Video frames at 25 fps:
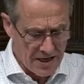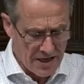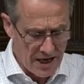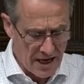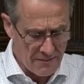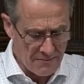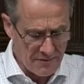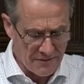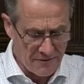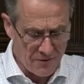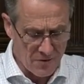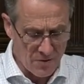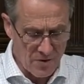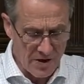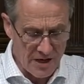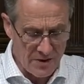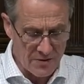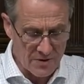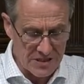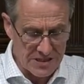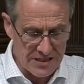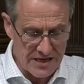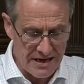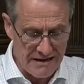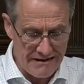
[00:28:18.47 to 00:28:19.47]
Now before he
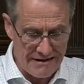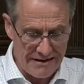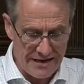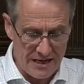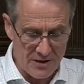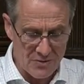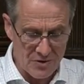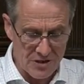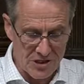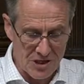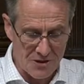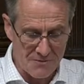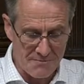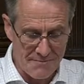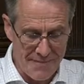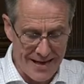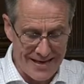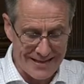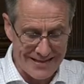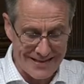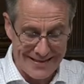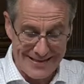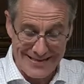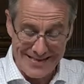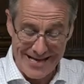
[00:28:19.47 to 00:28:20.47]
was taken, he was
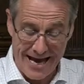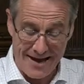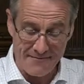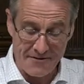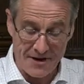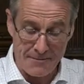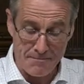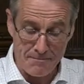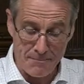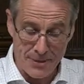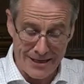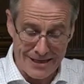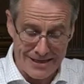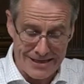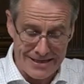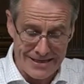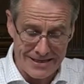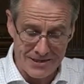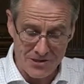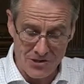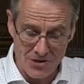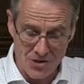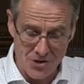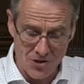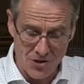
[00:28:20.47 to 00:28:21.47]
commended as having
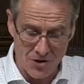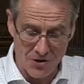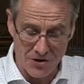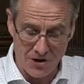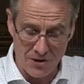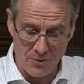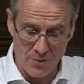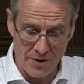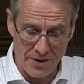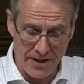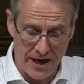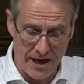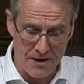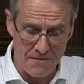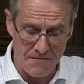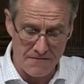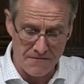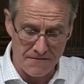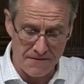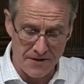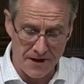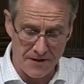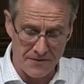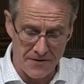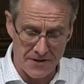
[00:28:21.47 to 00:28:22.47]
pleased God, and without
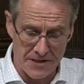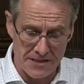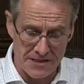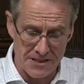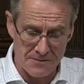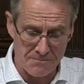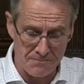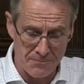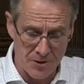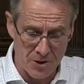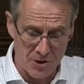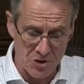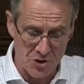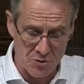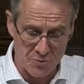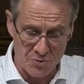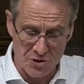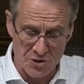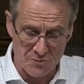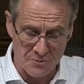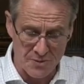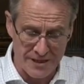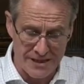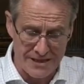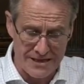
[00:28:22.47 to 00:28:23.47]
faith it is
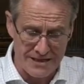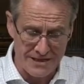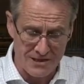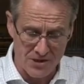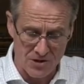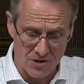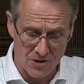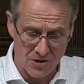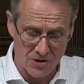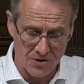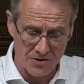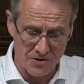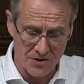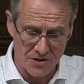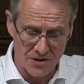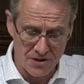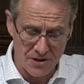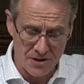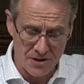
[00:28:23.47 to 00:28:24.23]
impossible to please God.